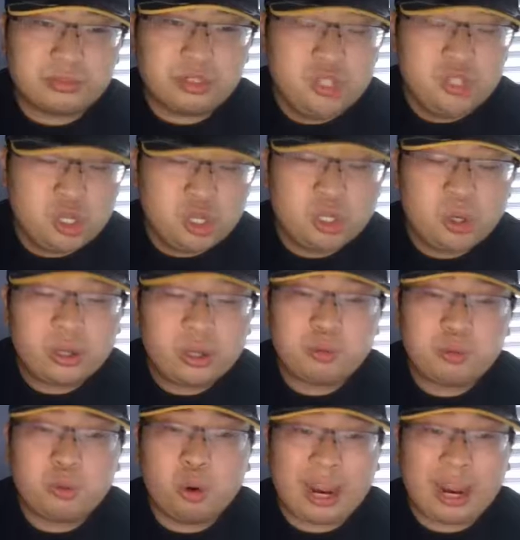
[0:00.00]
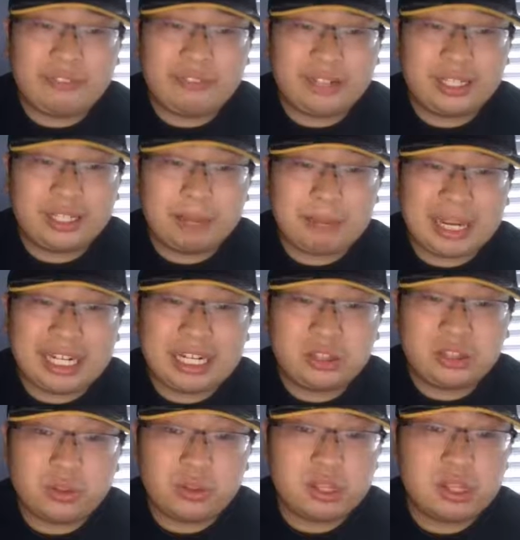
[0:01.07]
New York won't have Eli Manning,
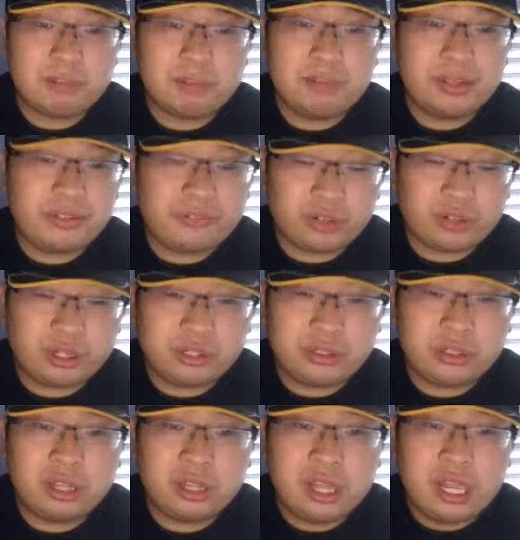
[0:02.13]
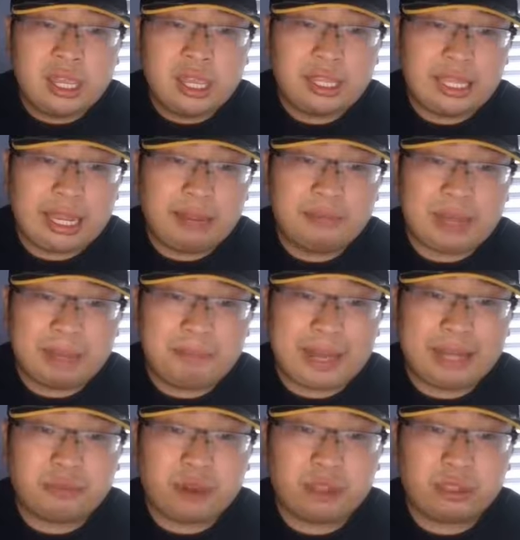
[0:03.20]
so this is going to be the first game that
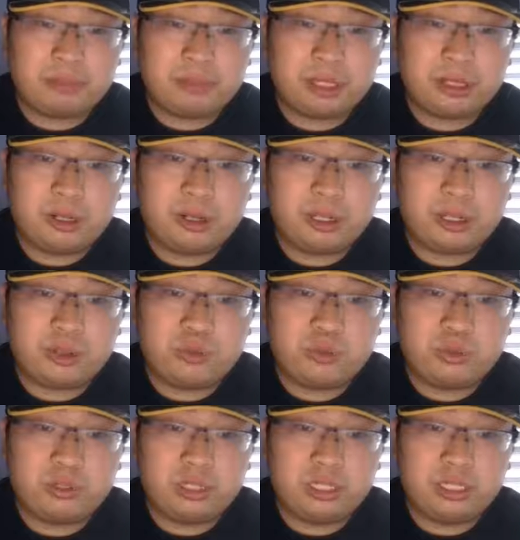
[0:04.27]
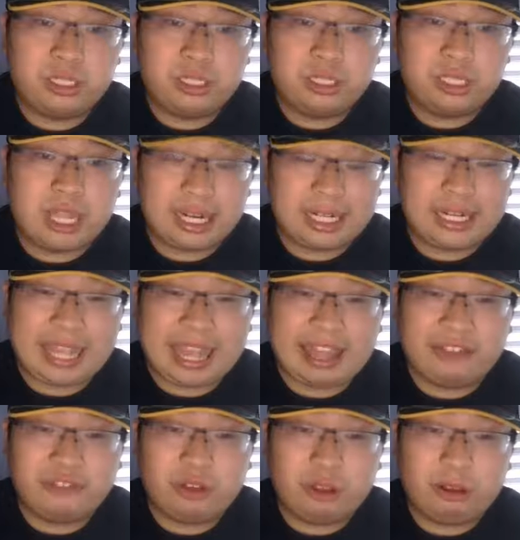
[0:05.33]
Ben Roethlisberger is not going to
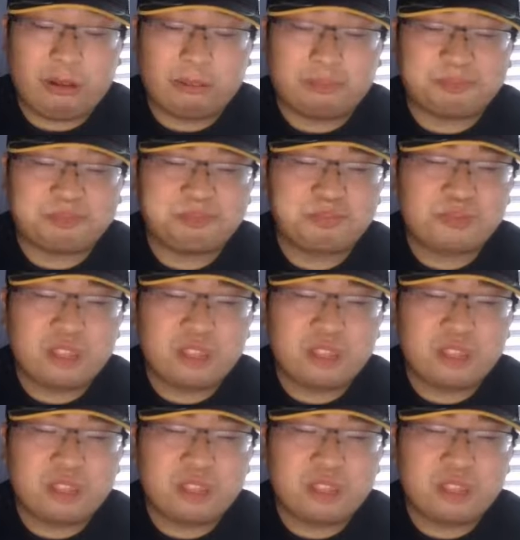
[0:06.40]
have. Ben